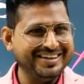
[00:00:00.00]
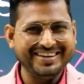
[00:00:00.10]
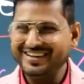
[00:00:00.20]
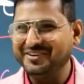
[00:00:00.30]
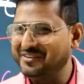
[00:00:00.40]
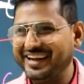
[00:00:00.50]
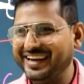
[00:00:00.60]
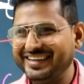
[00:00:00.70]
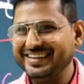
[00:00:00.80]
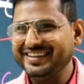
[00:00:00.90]
No, right?
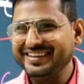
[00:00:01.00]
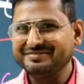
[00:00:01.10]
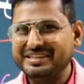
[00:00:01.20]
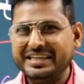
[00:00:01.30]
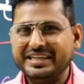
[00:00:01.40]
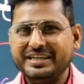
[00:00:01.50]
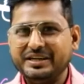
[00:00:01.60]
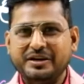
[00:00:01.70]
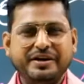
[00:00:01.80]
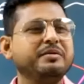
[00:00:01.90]

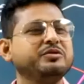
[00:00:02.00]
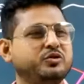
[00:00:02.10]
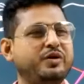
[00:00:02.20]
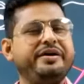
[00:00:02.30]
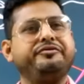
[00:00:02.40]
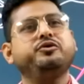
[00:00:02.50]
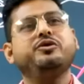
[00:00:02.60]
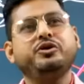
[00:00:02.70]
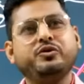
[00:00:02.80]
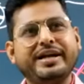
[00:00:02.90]
So if
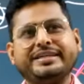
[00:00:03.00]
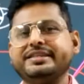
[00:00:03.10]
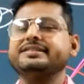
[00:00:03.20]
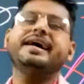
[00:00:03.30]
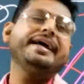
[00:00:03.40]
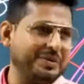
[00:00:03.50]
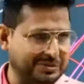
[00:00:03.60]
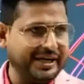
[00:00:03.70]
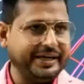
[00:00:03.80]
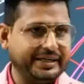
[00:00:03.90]
you can access any
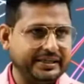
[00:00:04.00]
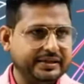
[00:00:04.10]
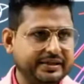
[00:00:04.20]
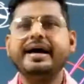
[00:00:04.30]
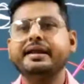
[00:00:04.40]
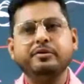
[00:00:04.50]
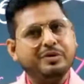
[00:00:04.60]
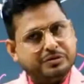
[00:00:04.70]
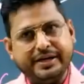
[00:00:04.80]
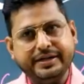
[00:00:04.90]
website,
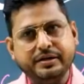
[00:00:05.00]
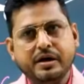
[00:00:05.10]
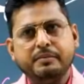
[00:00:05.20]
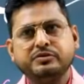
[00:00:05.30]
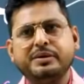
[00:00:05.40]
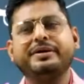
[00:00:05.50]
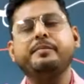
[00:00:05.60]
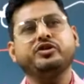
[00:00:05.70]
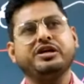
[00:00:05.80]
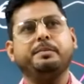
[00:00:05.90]
sometime, for
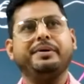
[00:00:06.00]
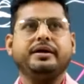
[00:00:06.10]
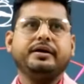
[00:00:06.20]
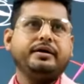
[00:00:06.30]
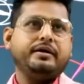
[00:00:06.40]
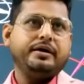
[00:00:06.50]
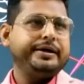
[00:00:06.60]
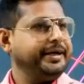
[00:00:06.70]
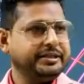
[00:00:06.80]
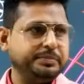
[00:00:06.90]
example,
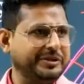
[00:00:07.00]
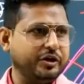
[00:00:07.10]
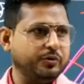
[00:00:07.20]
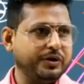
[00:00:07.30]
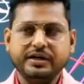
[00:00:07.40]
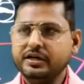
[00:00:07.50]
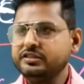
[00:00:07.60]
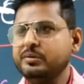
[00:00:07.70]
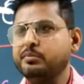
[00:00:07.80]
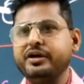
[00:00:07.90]
DHCP server,
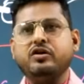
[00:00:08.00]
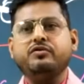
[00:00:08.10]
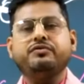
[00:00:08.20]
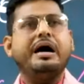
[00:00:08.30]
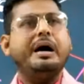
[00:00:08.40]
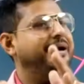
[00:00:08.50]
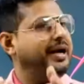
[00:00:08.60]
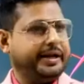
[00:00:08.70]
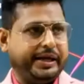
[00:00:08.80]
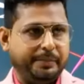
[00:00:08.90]
some kind of update
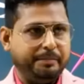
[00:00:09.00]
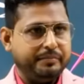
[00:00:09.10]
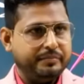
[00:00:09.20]
came